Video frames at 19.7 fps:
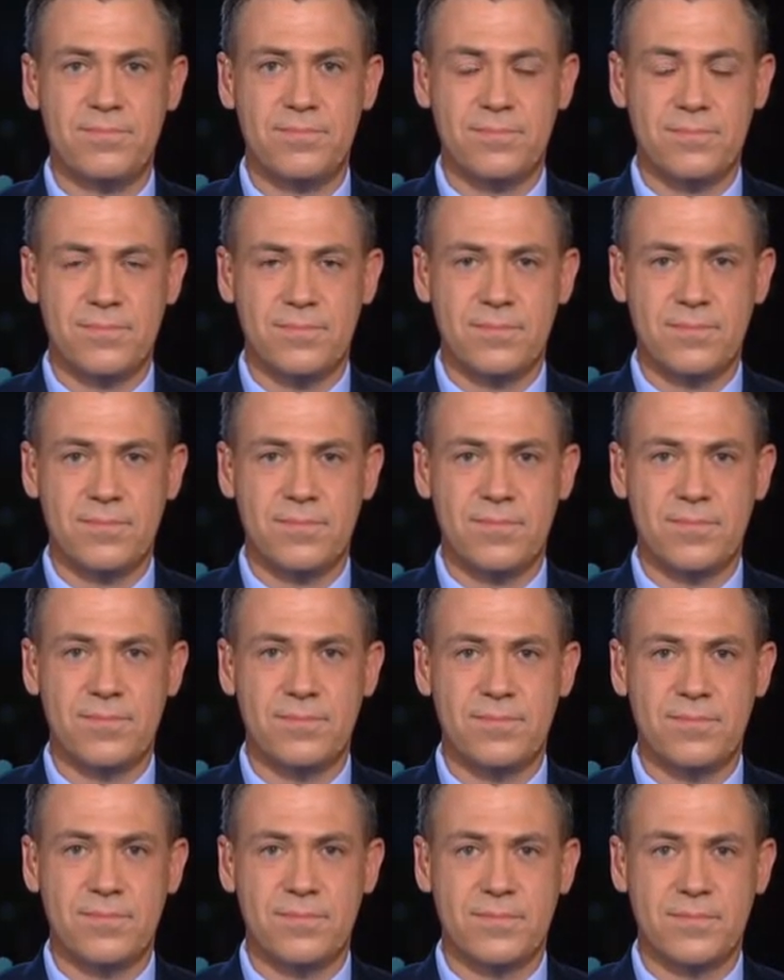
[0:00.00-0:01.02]

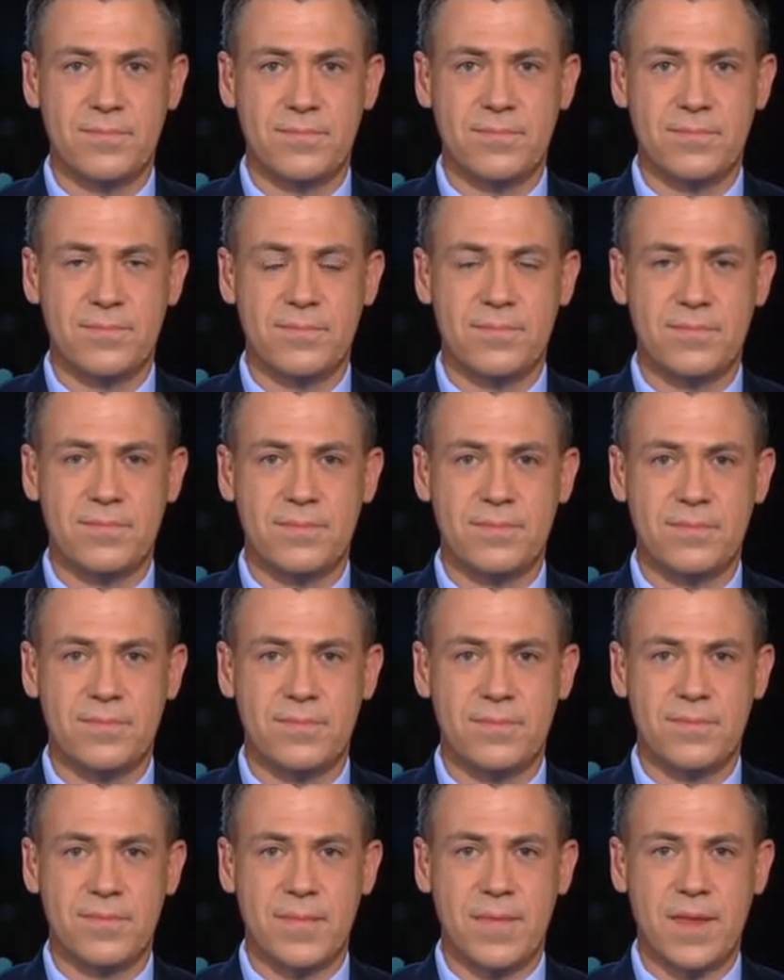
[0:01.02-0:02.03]

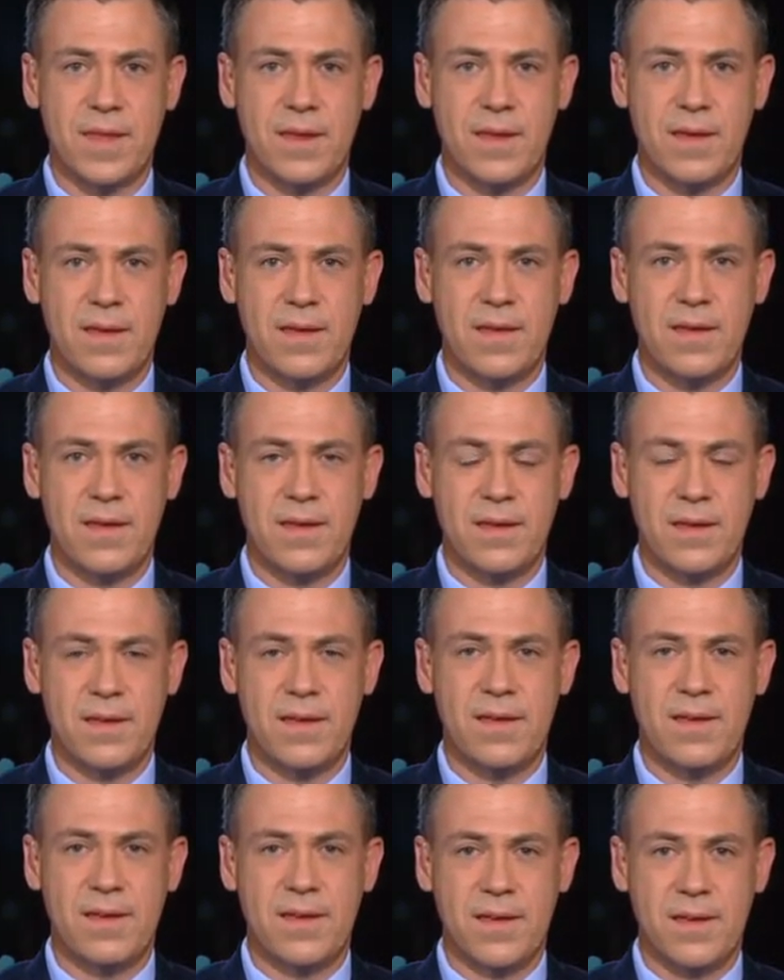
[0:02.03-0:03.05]

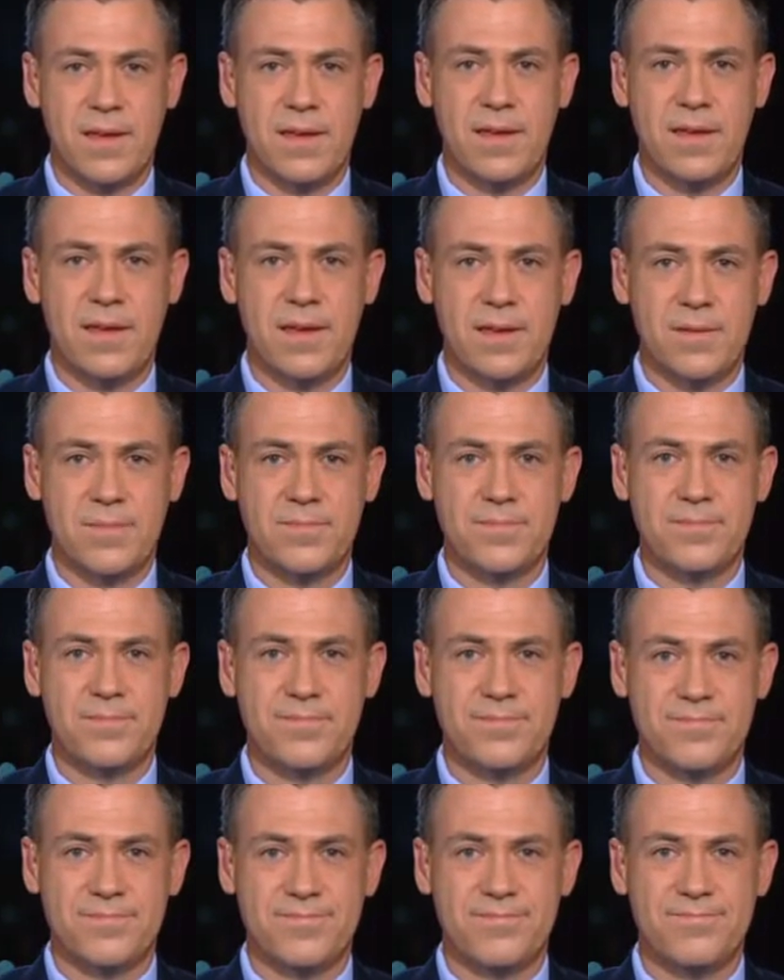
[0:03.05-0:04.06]

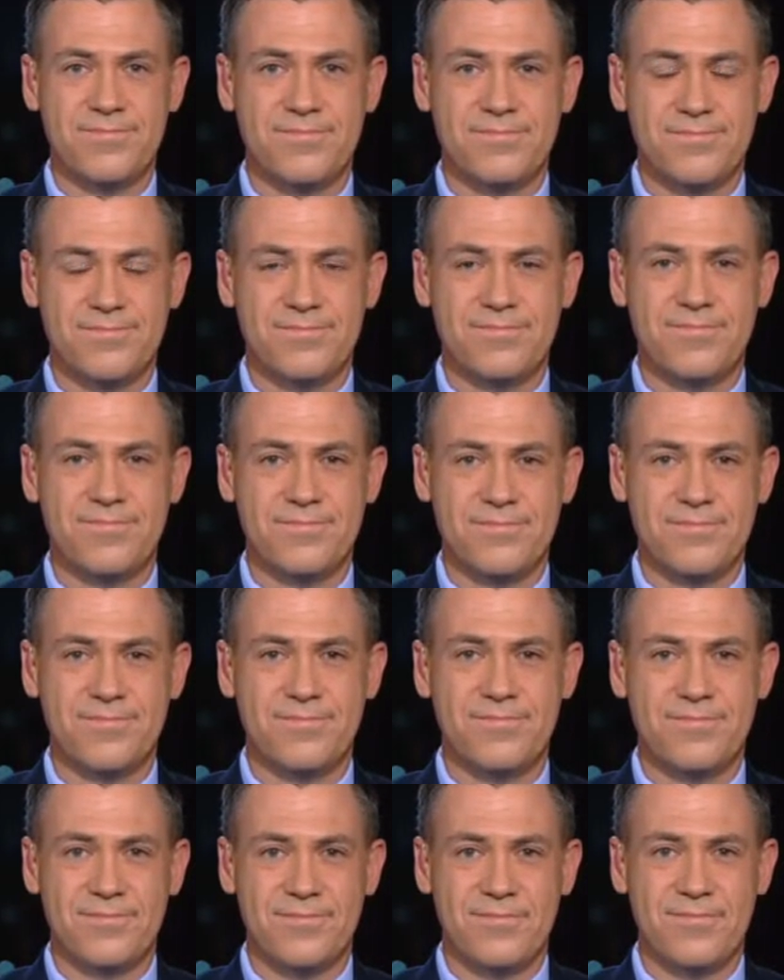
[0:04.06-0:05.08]

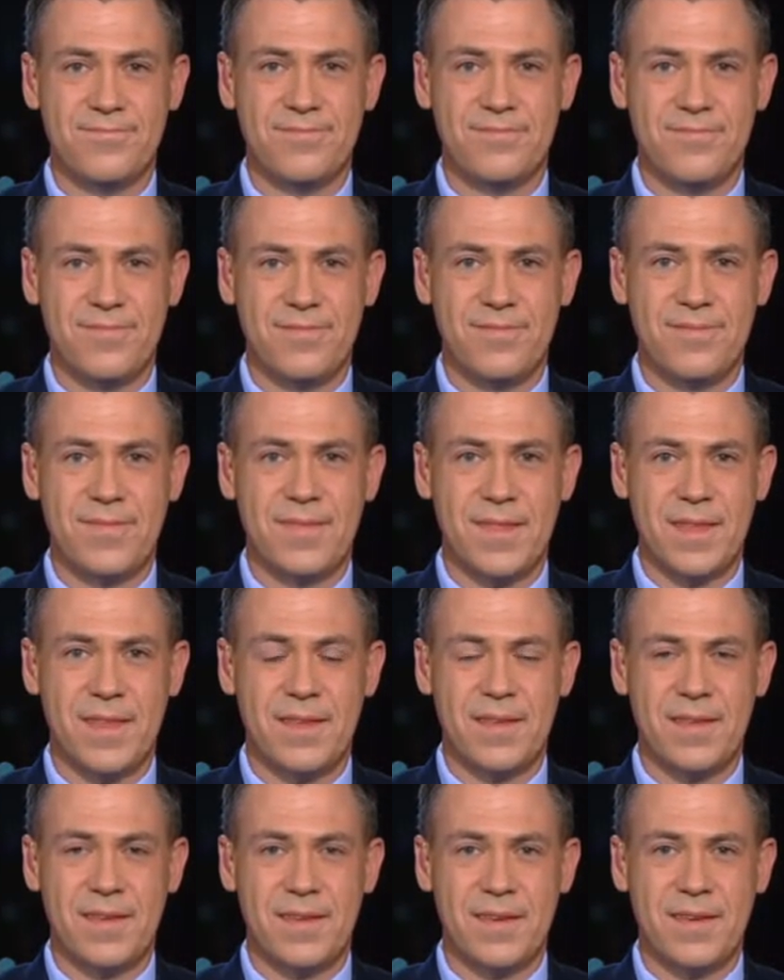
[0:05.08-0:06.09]

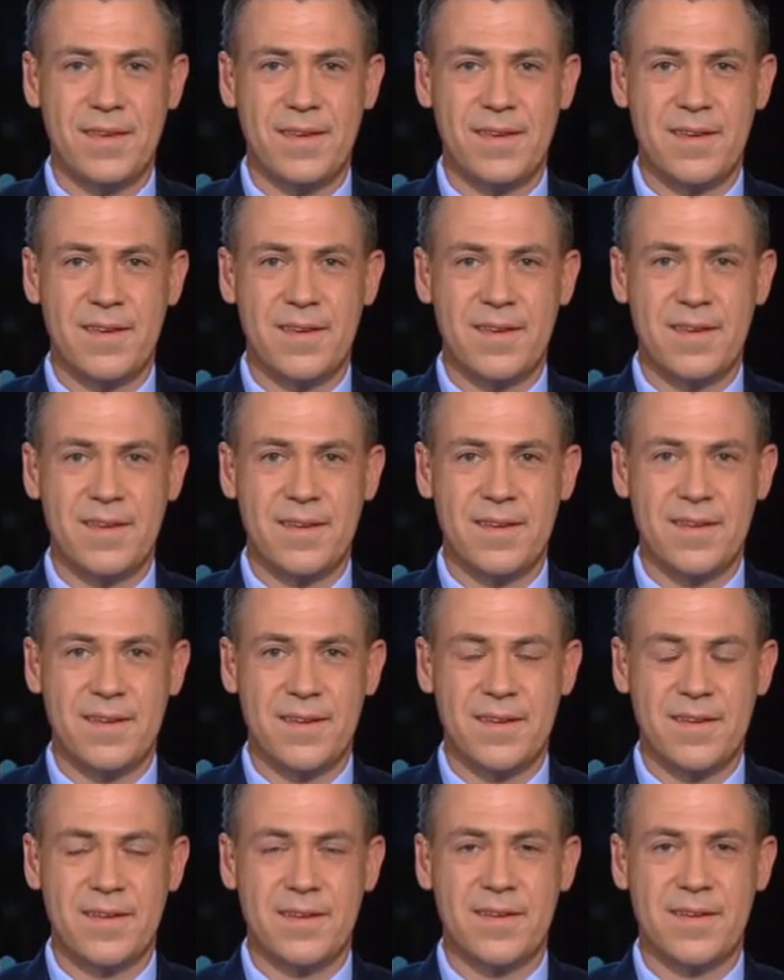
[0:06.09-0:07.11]

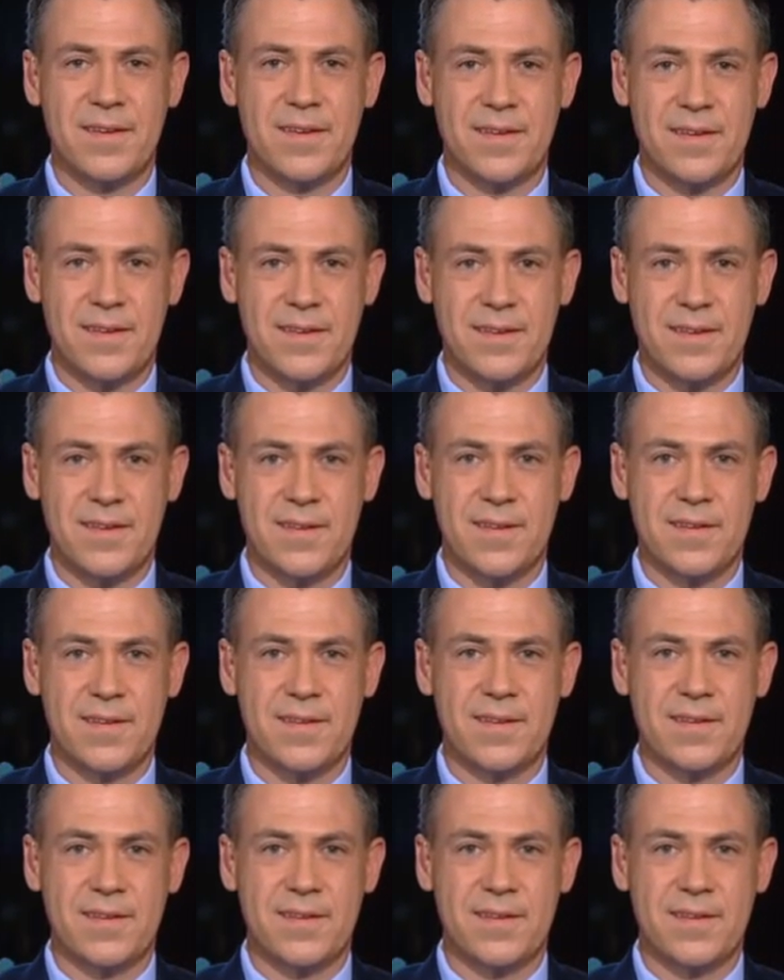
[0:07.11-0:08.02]
(silent)